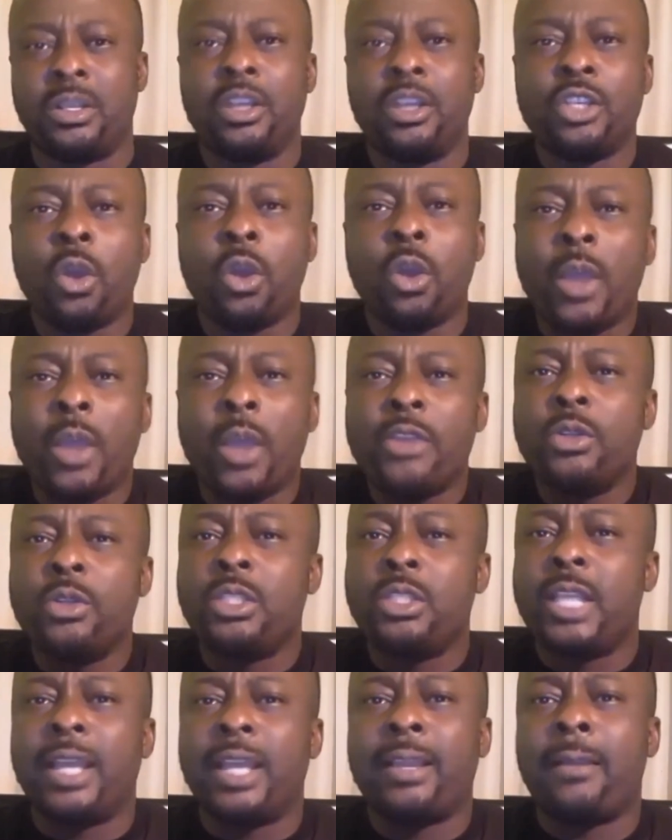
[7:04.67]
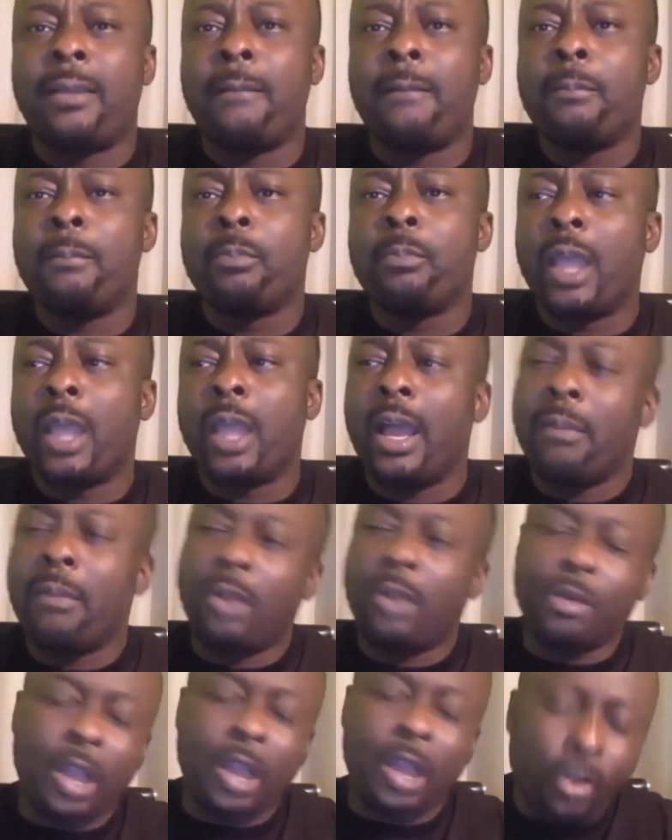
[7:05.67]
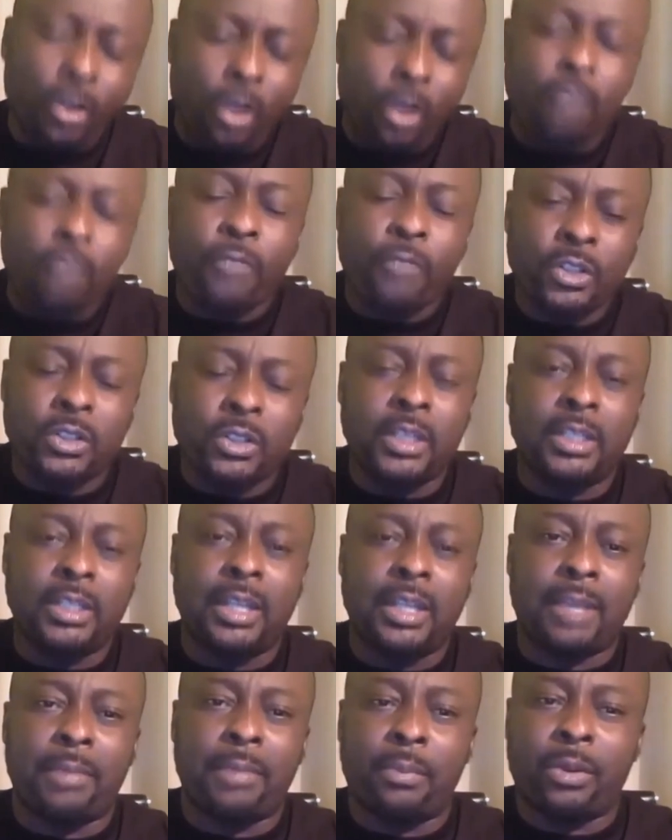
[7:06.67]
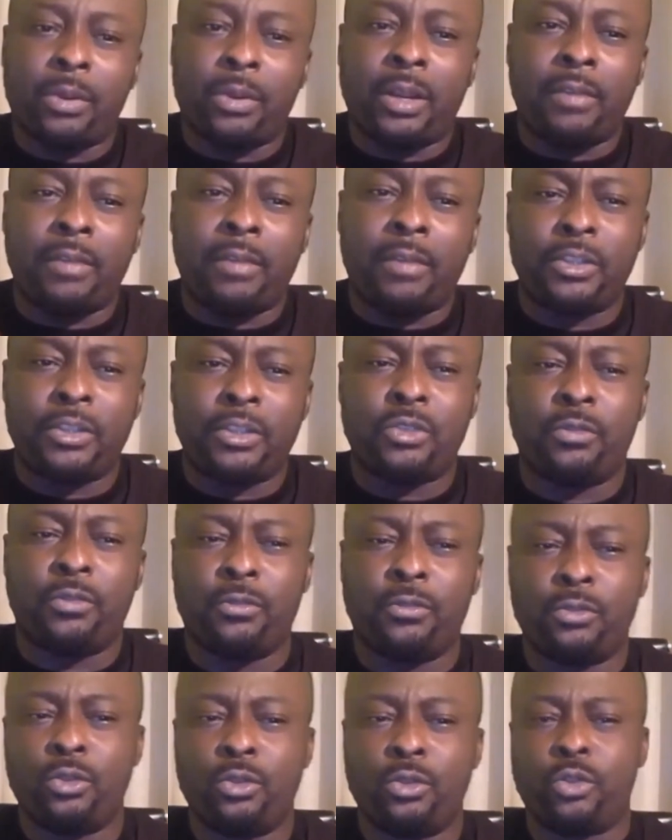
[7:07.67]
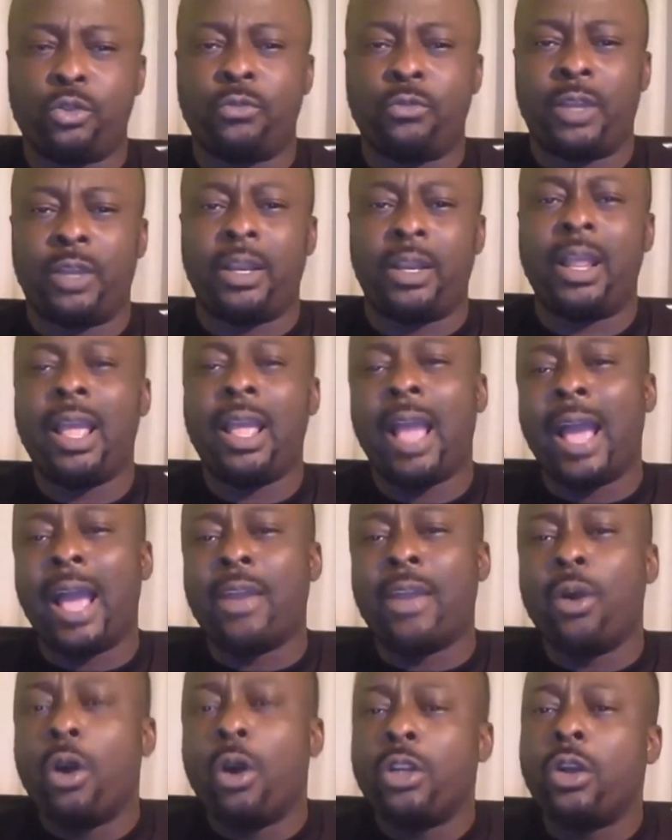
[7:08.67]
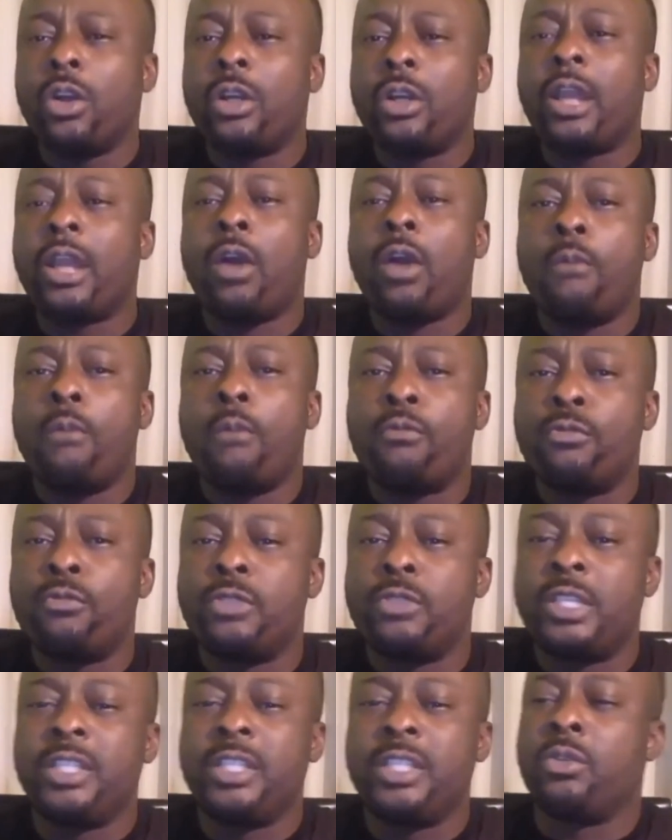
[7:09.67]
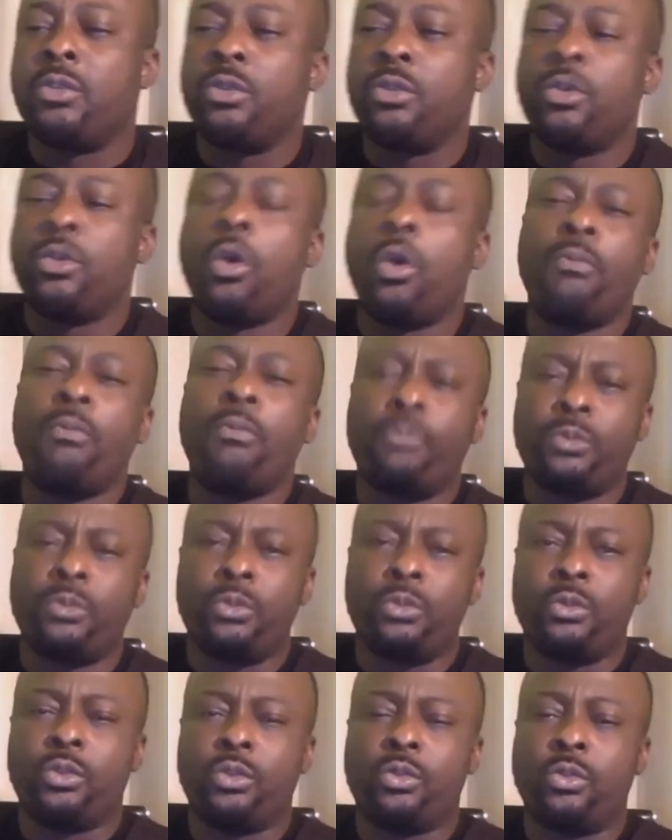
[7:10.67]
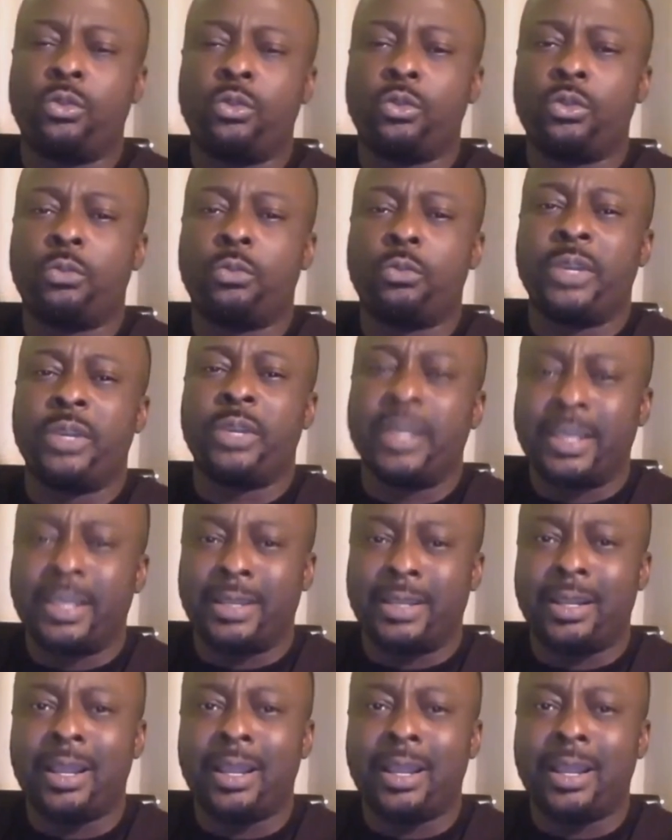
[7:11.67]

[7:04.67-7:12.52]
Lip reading: So when you take, unfortunately, like my brother FS Super and all the other hope Deji would hope to bring in,